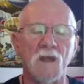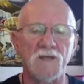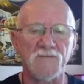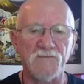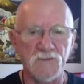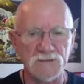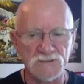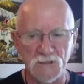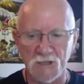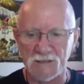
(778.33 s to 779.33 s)
And the
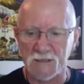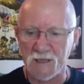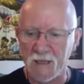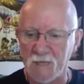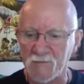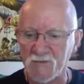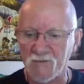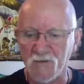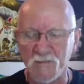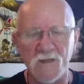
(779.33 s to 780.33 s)
first thought that came
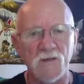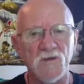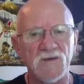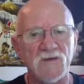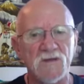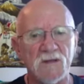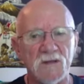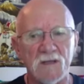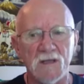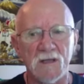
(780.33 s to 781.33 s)
through to me was,
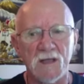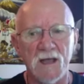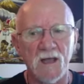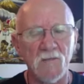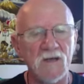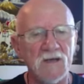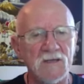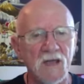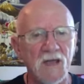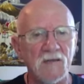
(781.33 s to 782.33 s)
how many
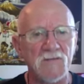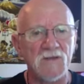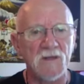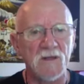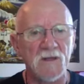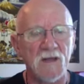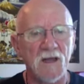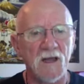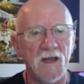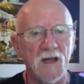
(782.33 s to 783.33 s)
times
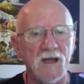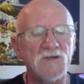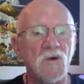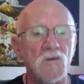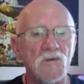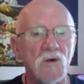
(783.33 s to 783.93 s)
I don't